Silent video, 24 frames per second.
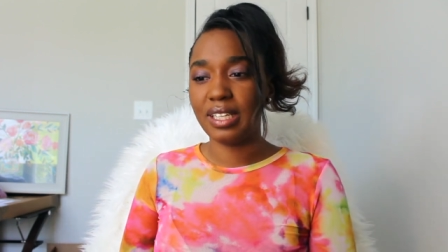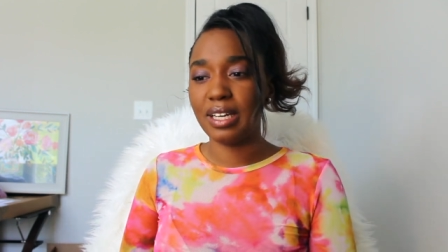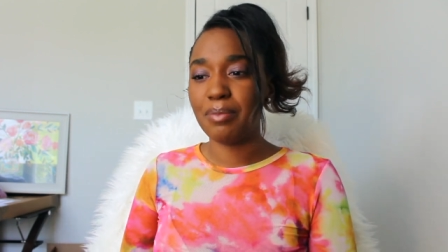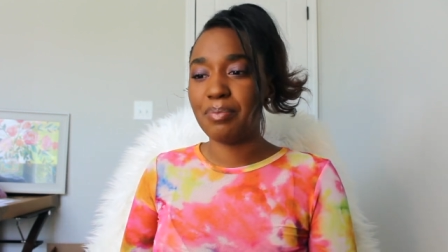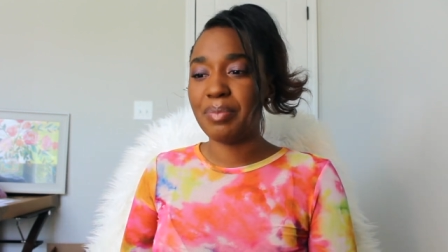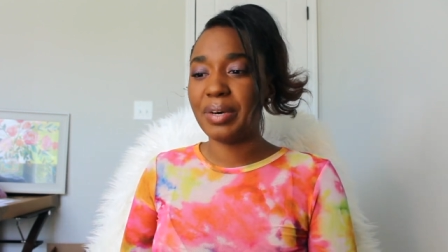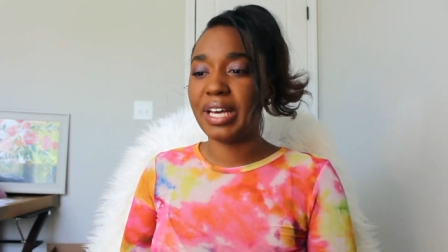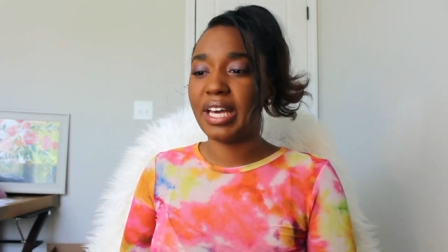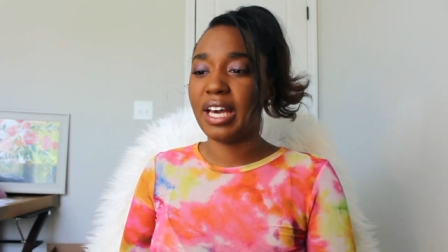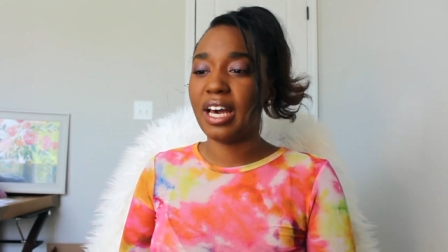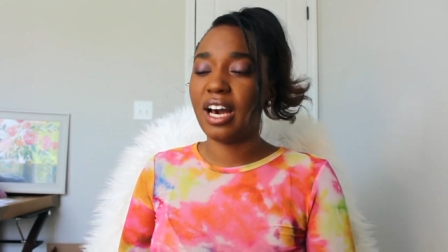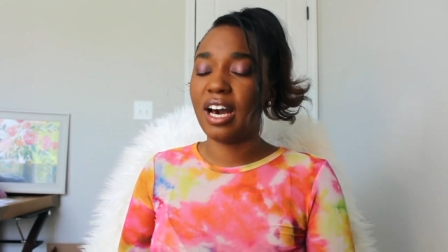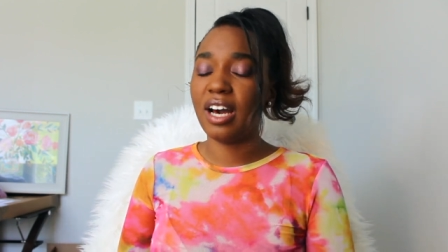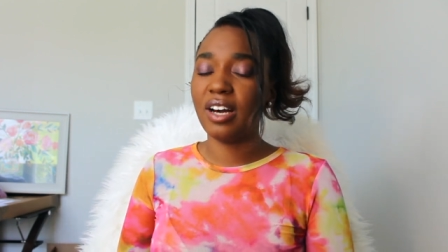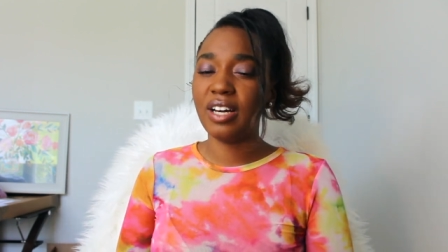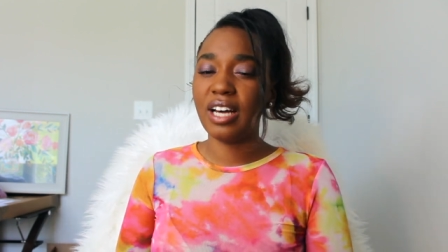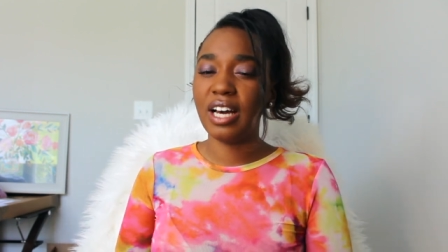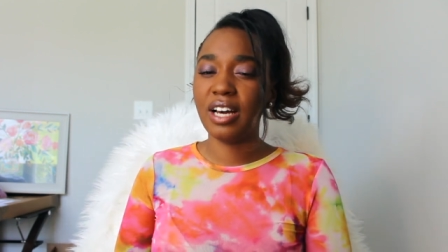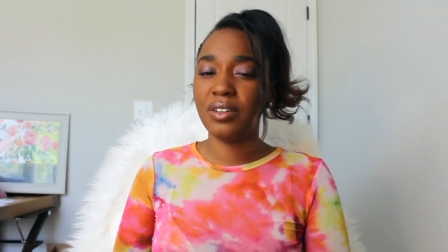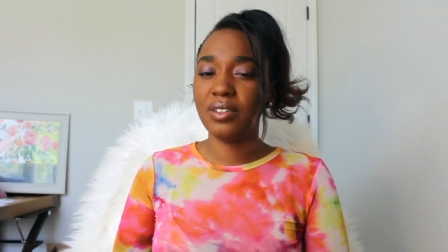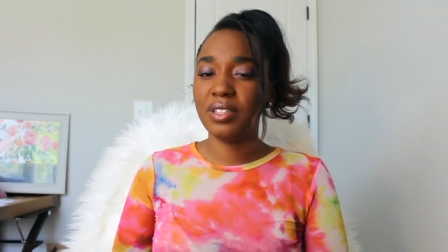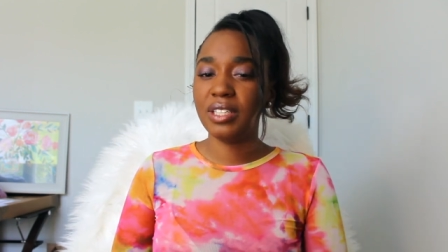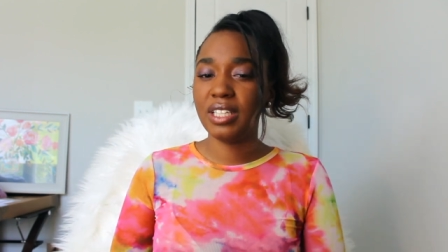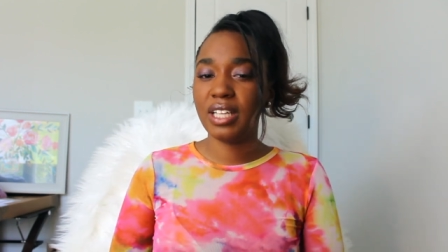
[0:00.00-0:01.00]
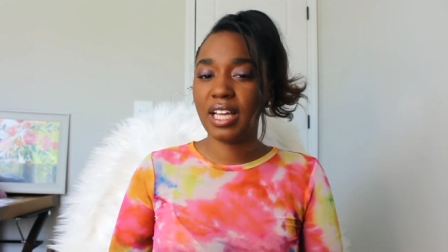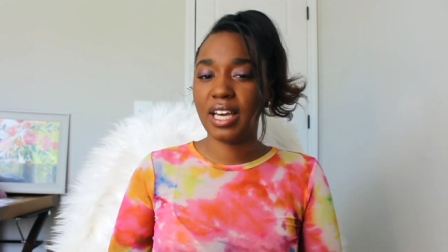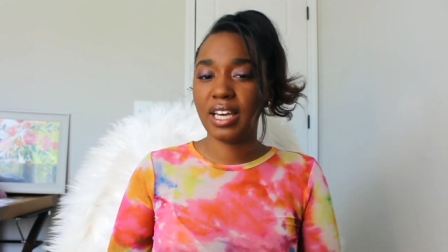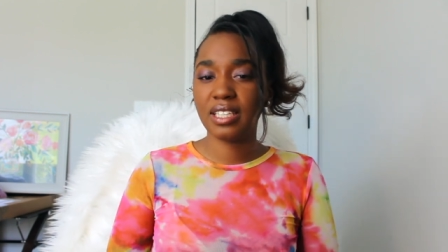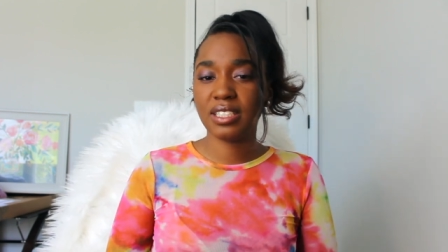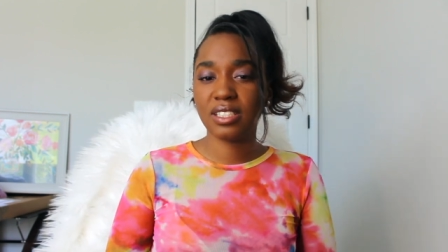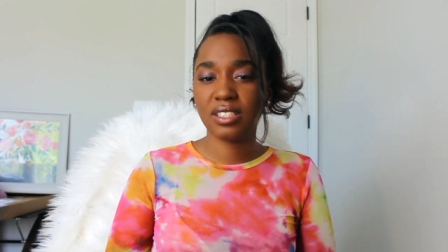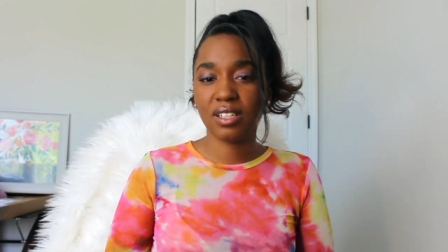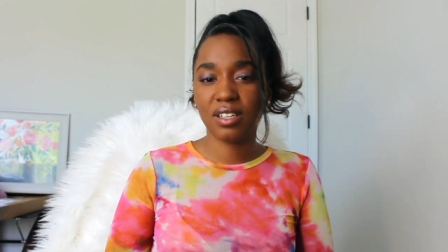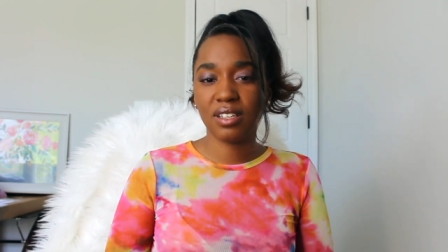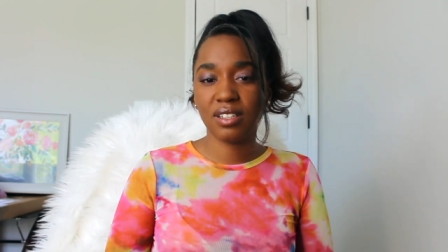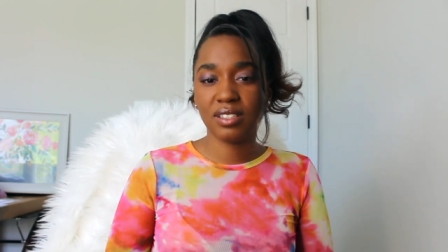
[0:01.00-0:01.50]
but I, I only
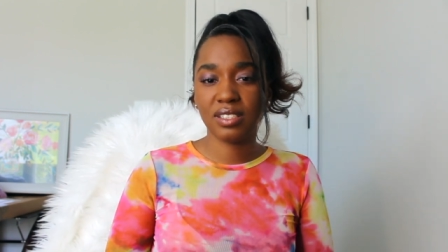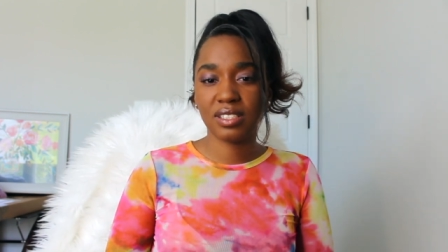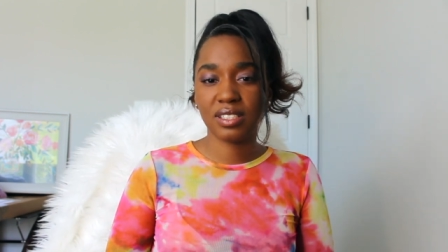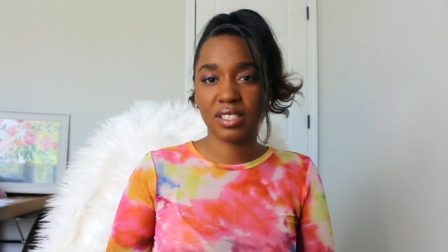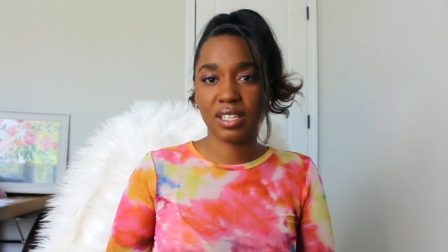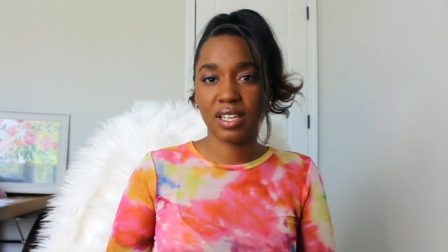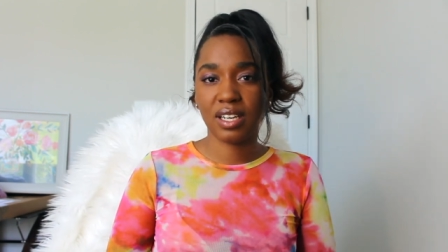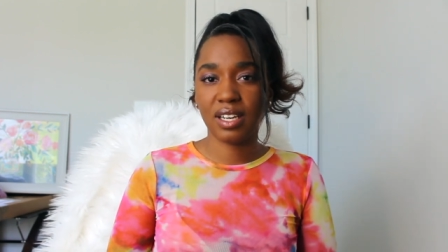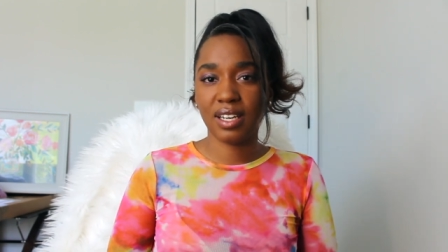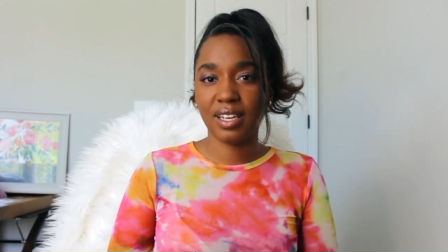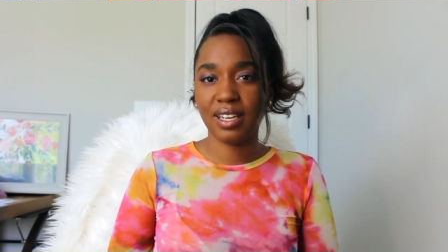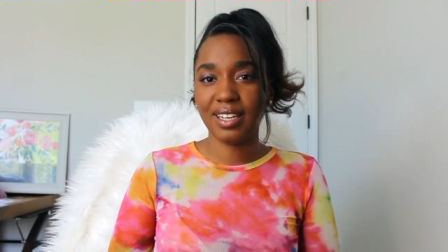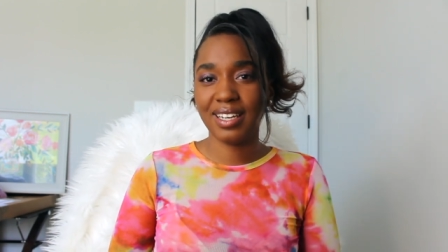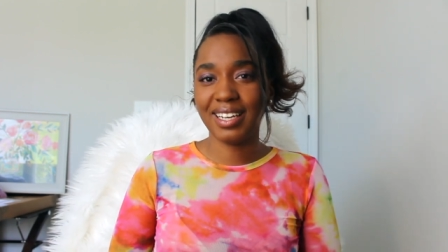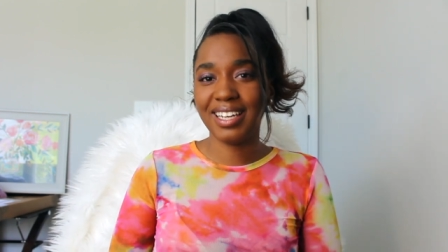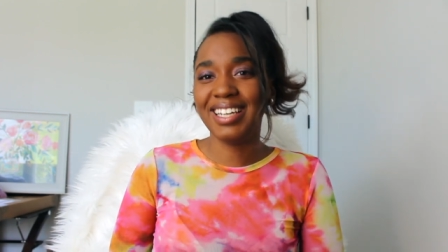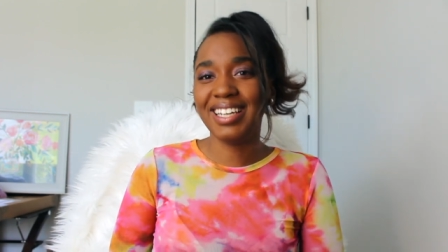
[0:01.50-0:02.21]
like songs like,